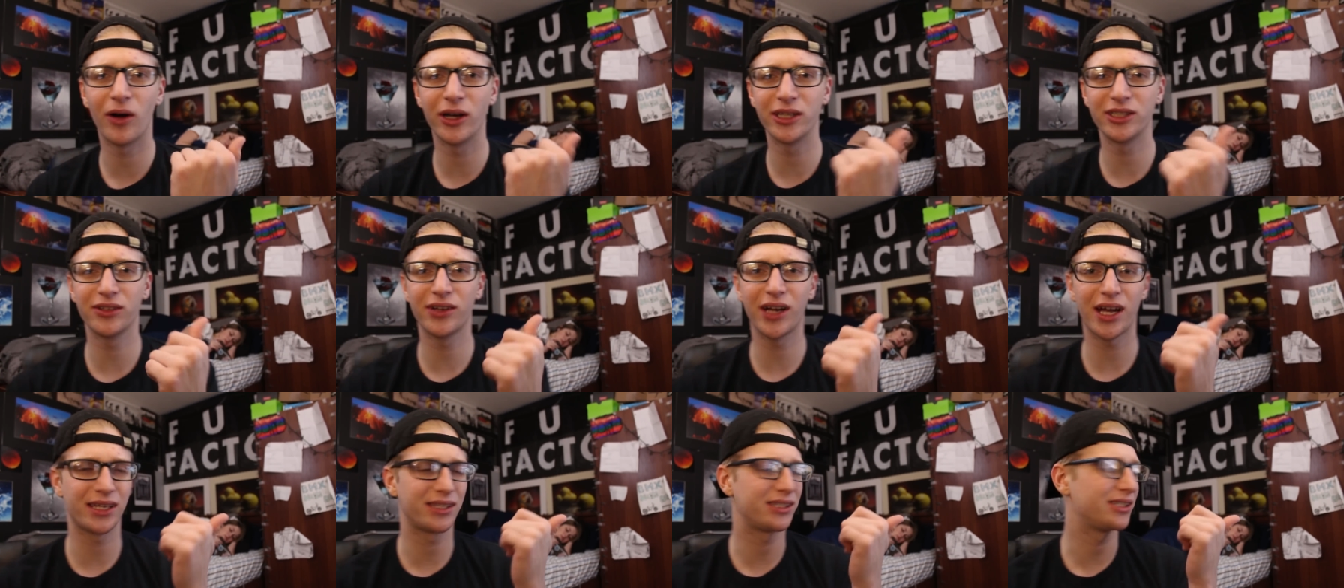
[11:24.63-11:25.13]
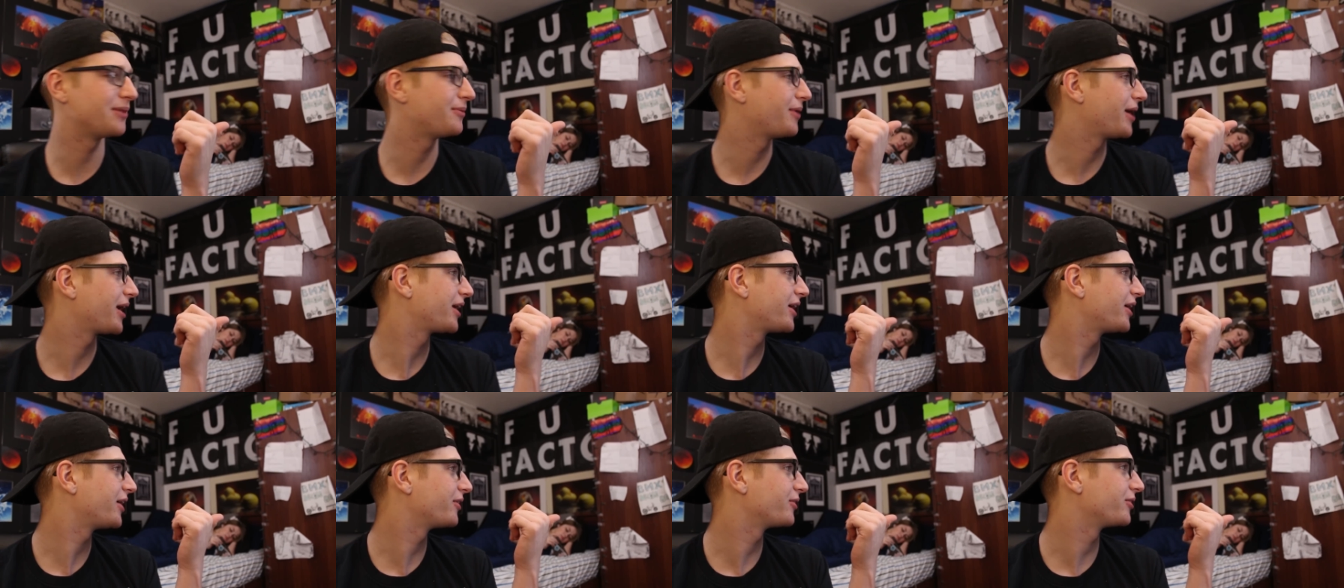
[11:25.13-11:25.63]
As you guys see
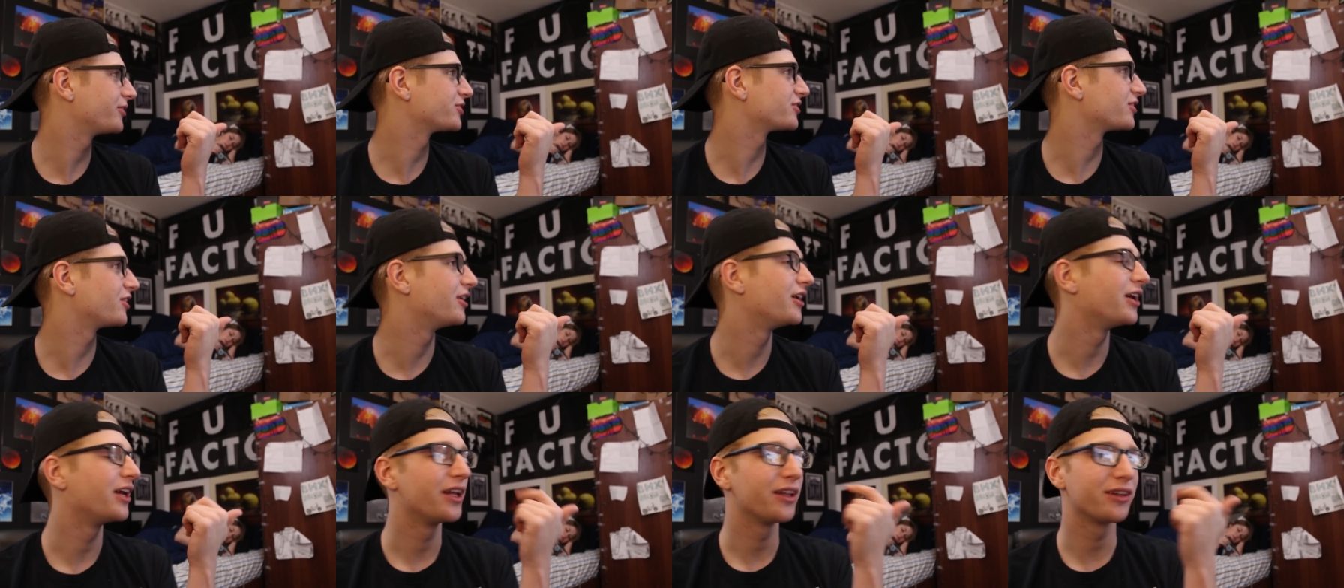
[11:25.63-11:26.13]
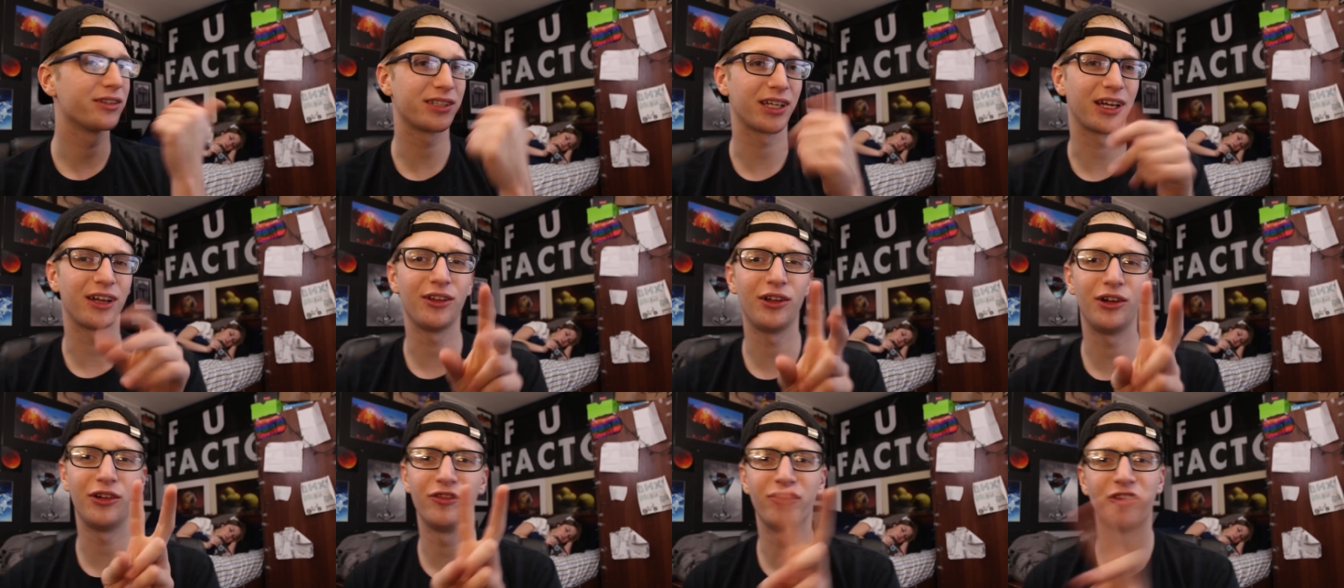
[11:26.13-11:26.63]
back here, there's like a
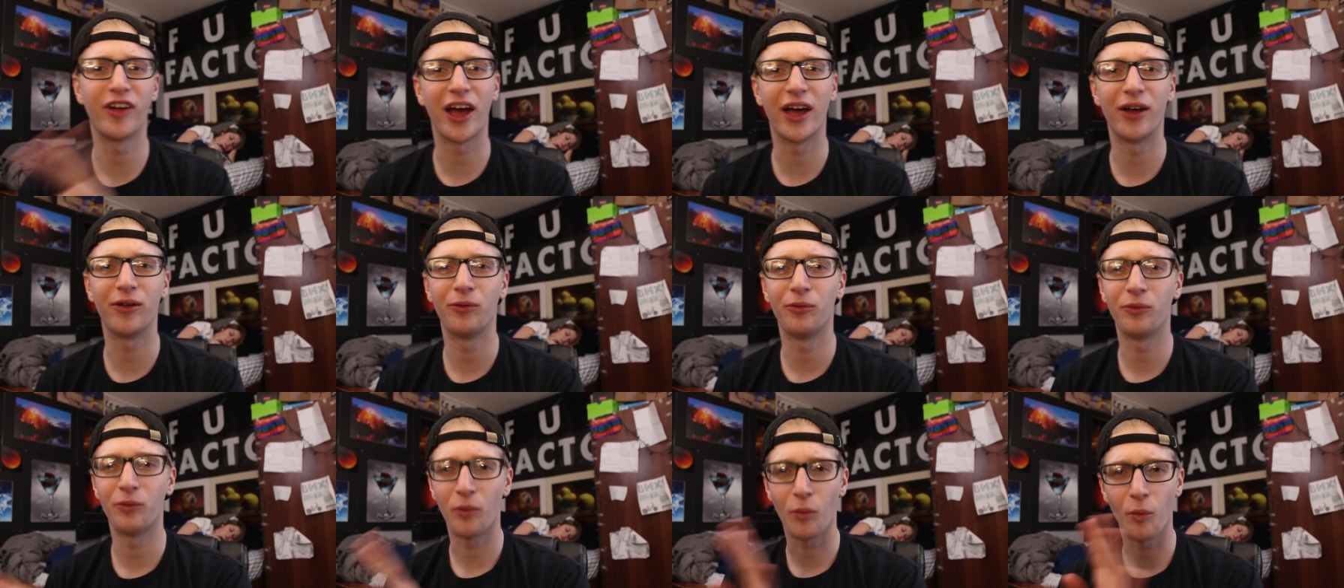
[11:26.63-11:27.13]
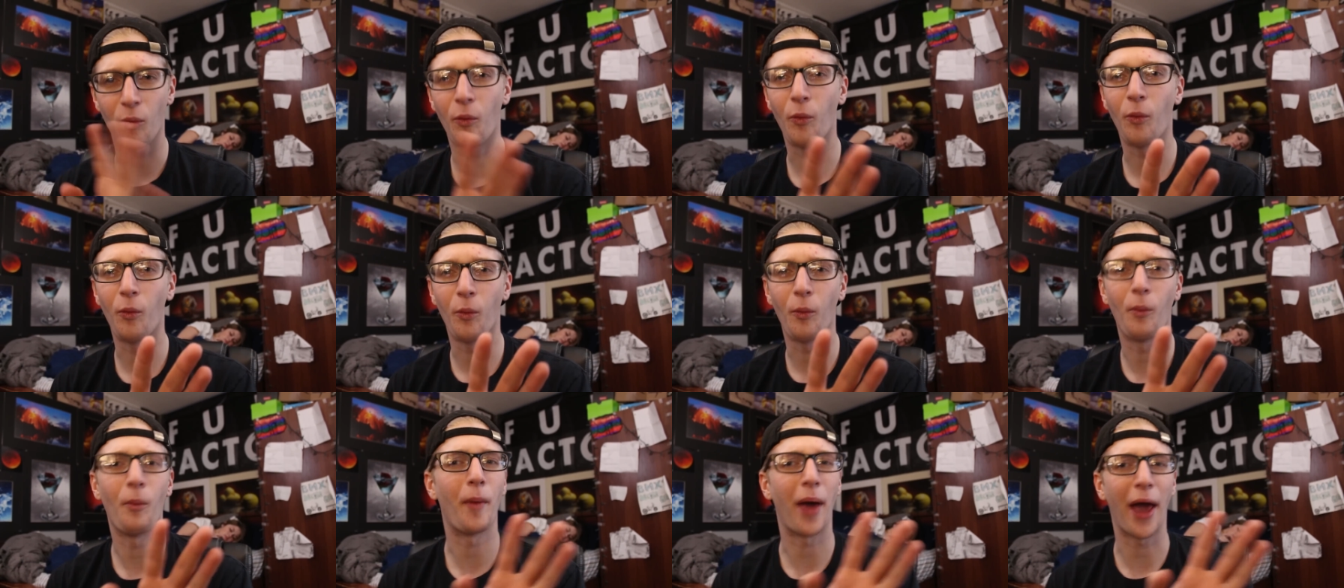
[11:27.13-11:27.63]
little fan
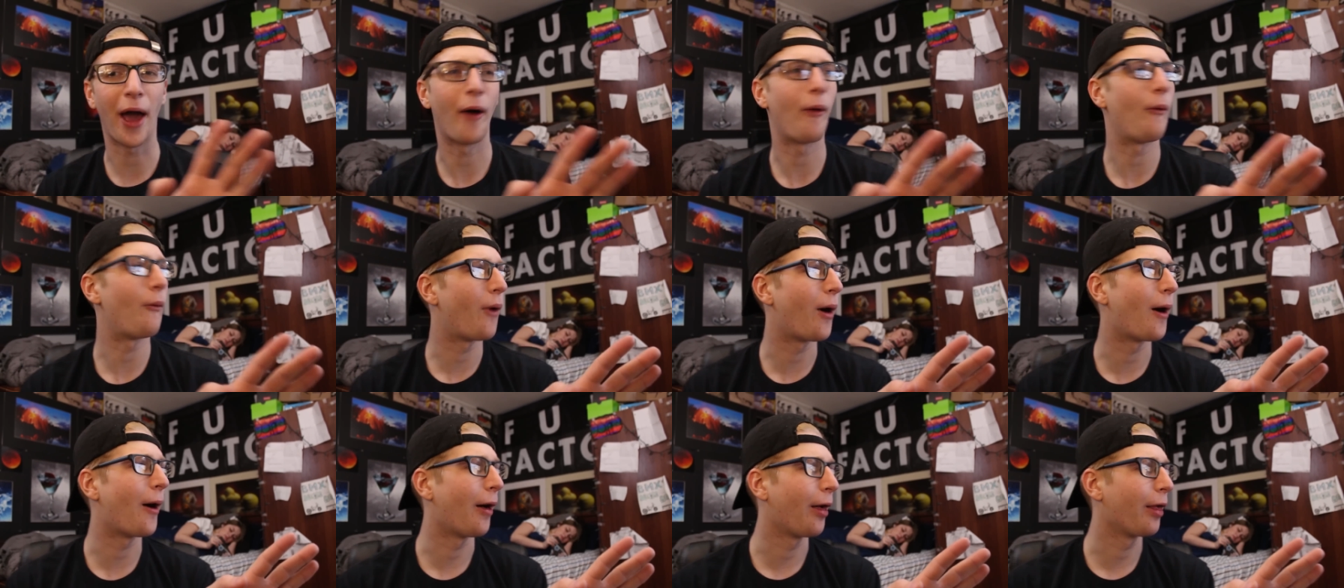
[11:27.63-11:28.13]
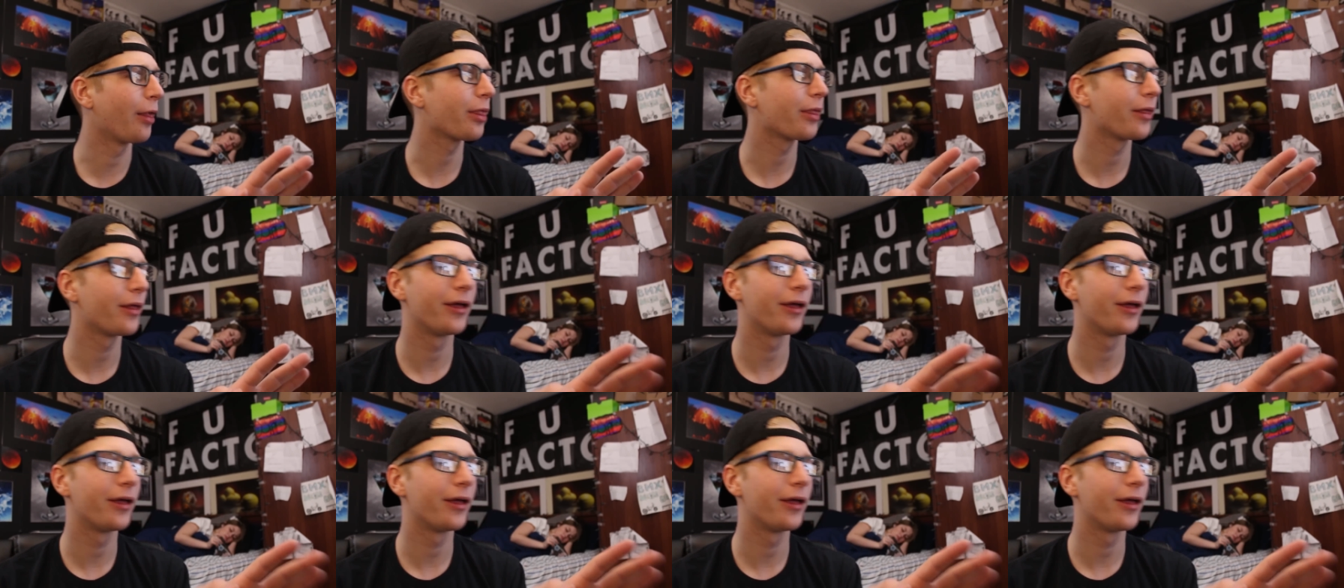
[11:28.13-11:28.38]
mail wall.